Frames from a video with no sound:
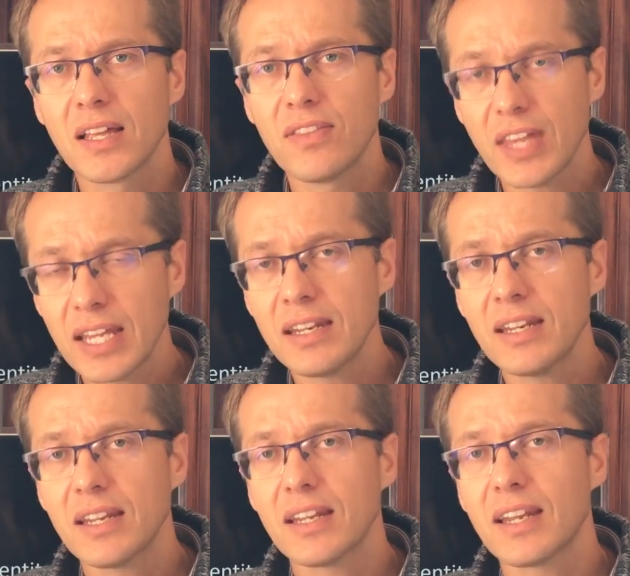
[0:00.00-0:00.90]

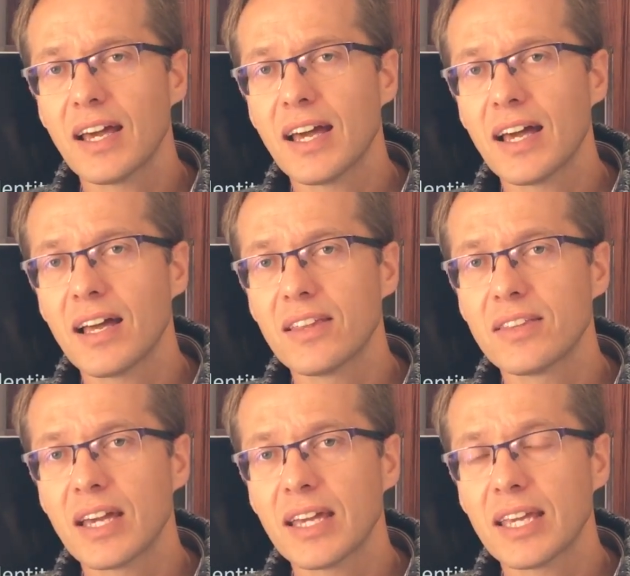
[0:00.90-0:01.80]
Then uh,
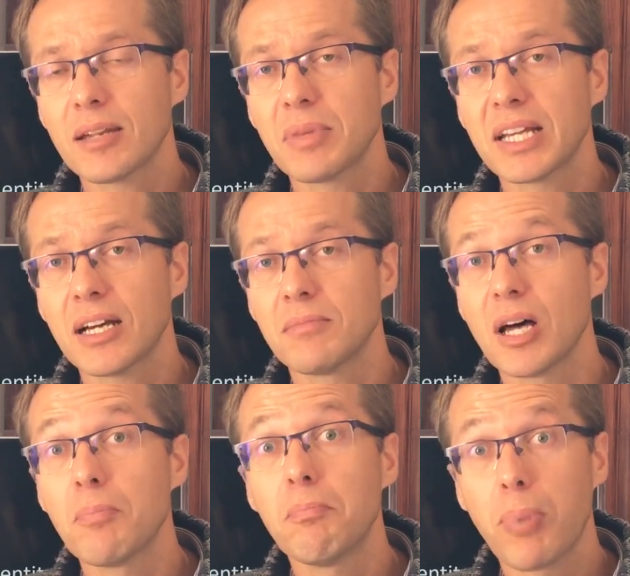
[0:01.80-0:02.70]
they can become
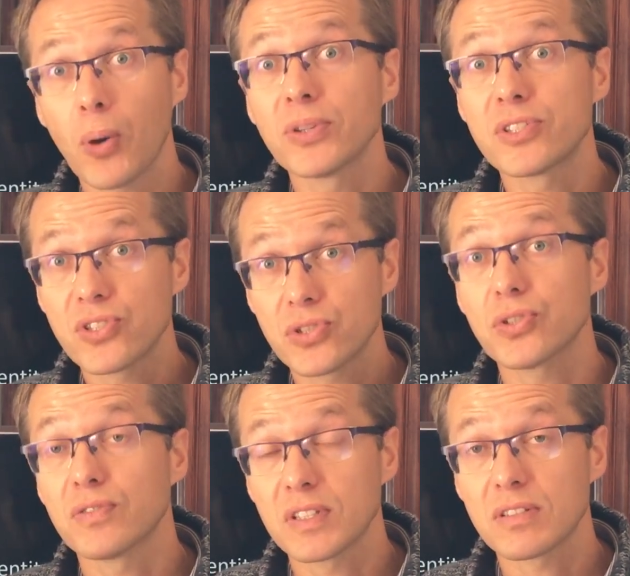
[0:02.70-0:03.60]
a bond servant,